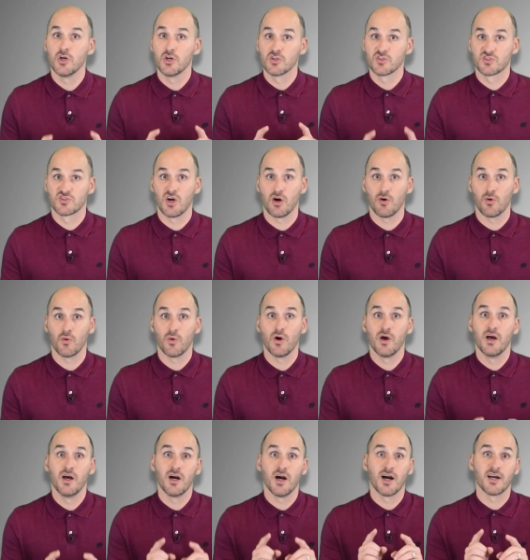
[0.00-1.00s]
So,
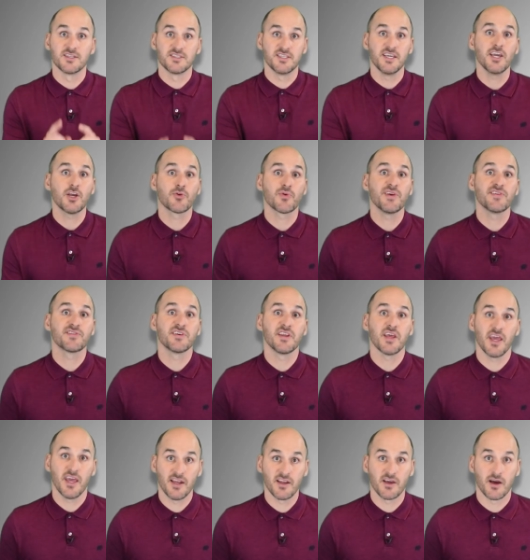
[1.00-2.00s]
a decrease in
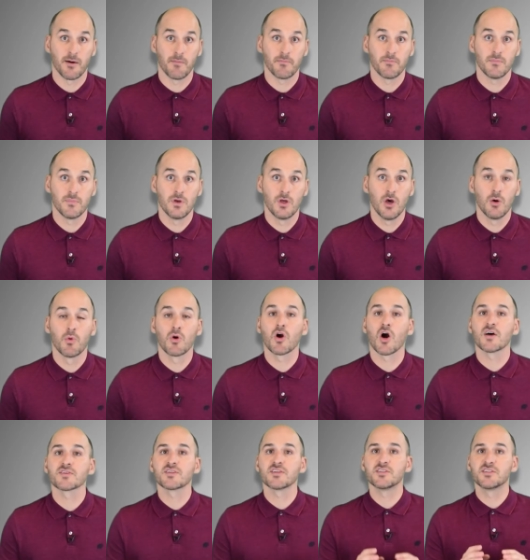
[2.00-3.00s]
income will
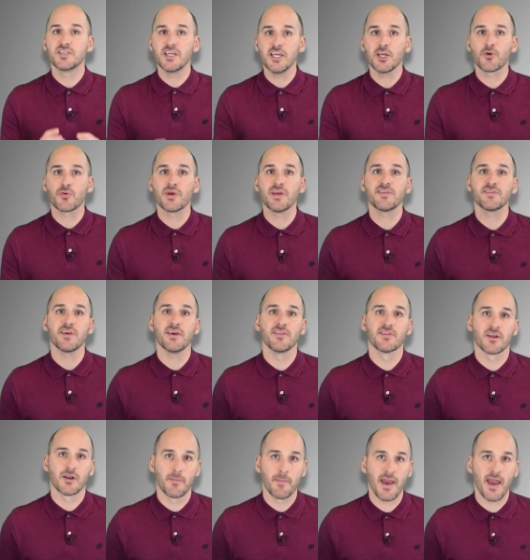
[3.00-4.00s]
cause a decrease in
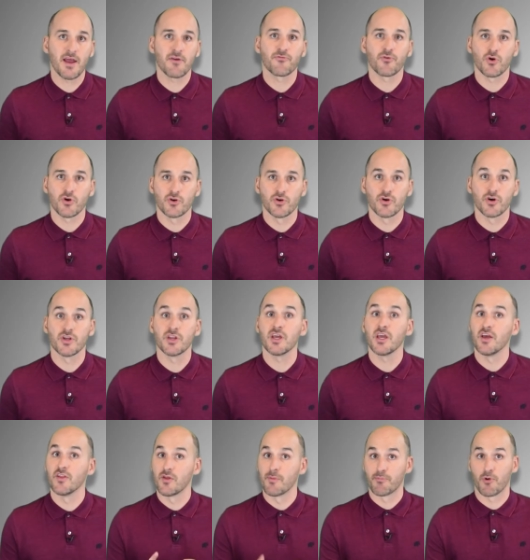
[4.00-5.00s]
the demand for a good
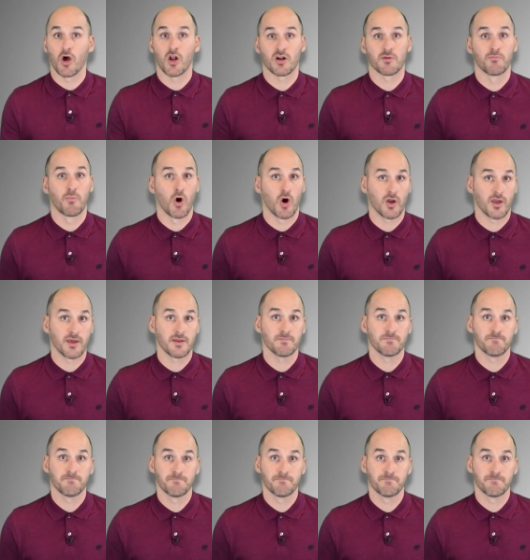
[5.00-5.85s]
in the product market.